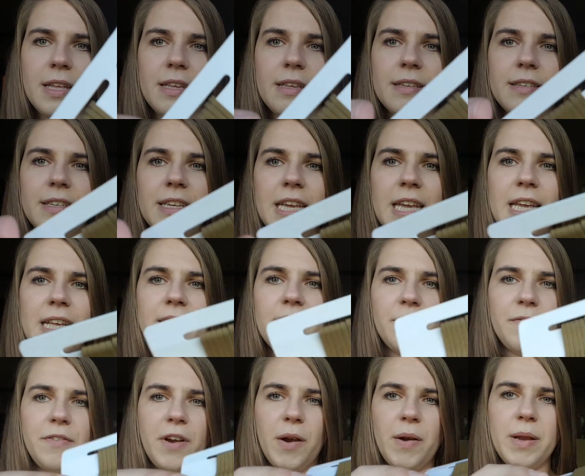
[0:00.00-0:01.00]
See, it's a
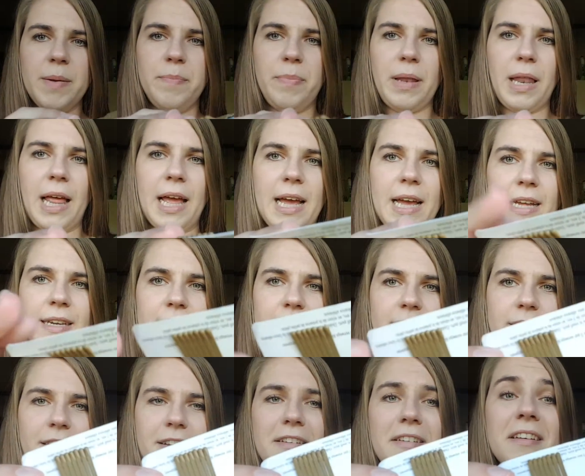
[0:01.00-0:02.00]
very bland,
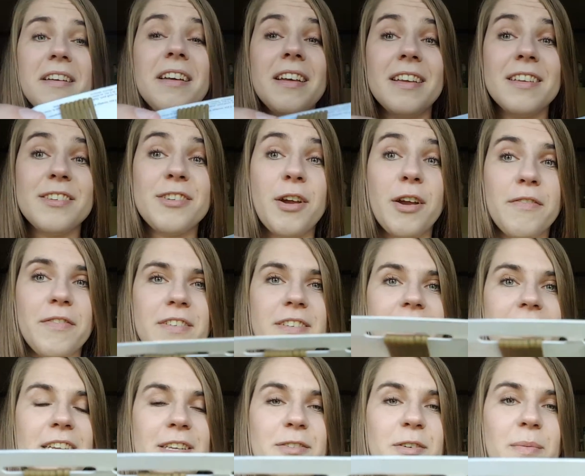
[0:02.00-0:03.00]
sorry if I
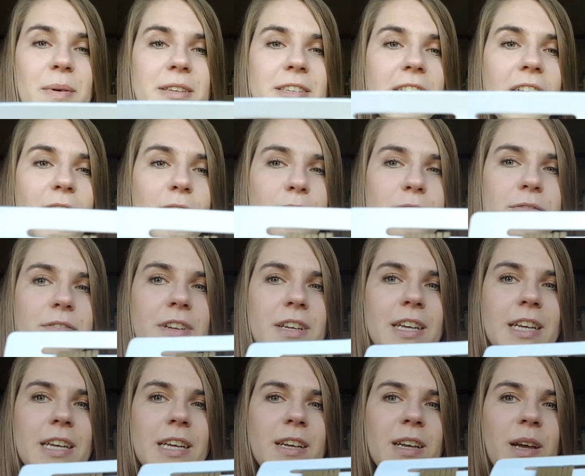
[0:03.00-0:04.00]
say so myself,
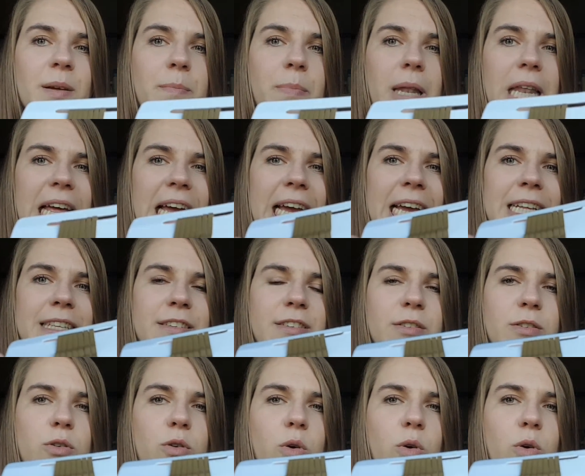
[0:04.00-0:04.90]
a bland